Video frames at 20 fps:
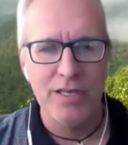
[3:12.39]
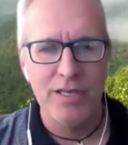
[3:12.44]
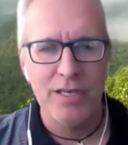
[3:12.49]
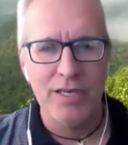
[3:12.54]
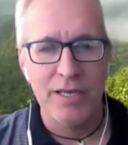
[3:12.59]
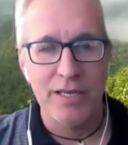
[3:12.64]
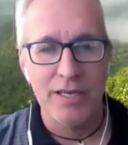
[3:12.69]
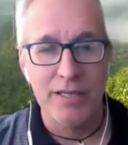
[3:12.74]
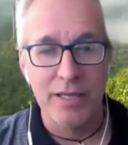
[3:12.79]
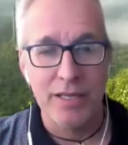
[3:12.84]

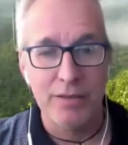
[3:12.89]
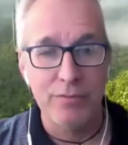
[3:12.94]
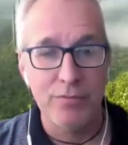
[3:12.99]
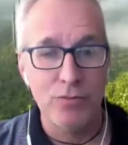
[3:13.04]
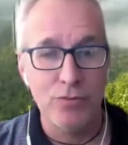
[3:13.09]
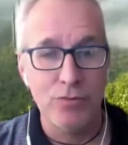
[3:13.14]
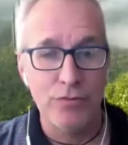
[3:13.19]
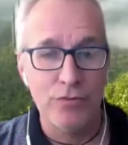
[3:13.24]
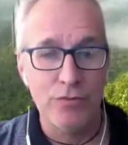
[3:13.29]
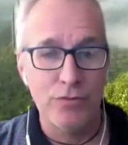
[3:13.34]
And I
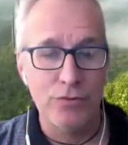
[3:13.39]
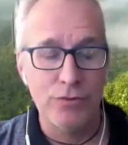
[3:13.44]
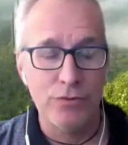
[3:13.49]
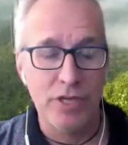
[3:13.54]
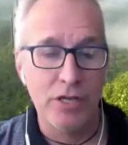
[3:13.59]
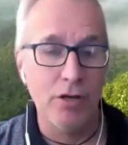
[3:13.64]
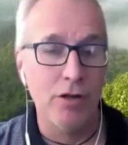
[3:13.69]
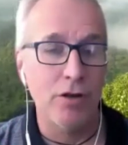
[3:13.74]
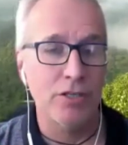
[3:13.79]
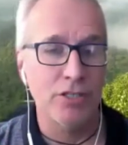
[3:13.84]
moved to
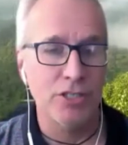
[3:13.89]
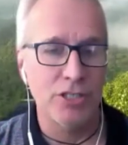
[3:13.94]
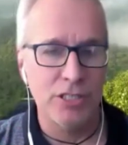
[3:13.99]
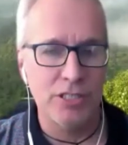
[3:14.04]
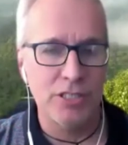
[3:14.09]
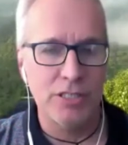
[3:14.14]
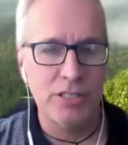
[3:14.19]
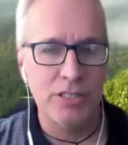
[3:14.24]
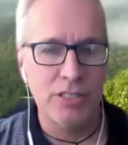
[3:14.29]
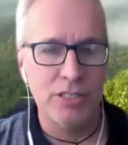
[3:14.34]
ecology
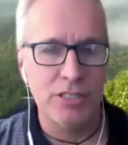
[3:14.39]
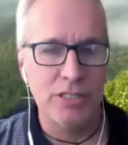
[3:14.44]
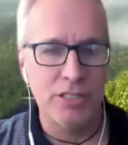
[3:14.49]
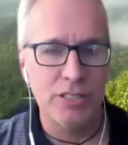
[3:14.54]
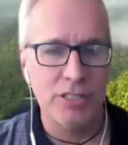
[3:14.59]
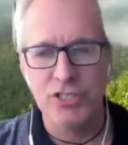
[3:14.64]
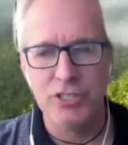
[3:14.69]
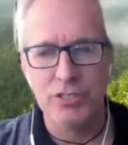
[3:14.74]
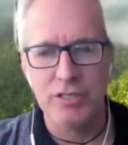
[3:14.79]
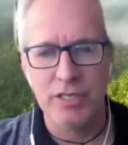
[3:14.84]
in
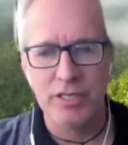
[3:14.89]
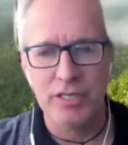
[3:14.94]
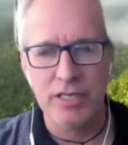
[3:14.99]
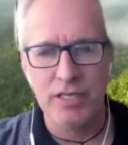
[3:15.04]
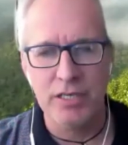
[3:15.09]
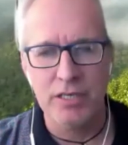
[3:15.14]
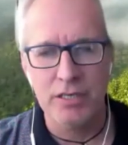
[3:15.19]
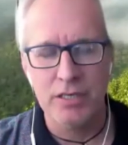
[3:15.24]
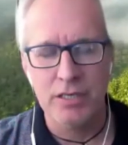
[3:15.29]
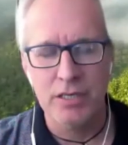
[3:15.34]
French Guiana.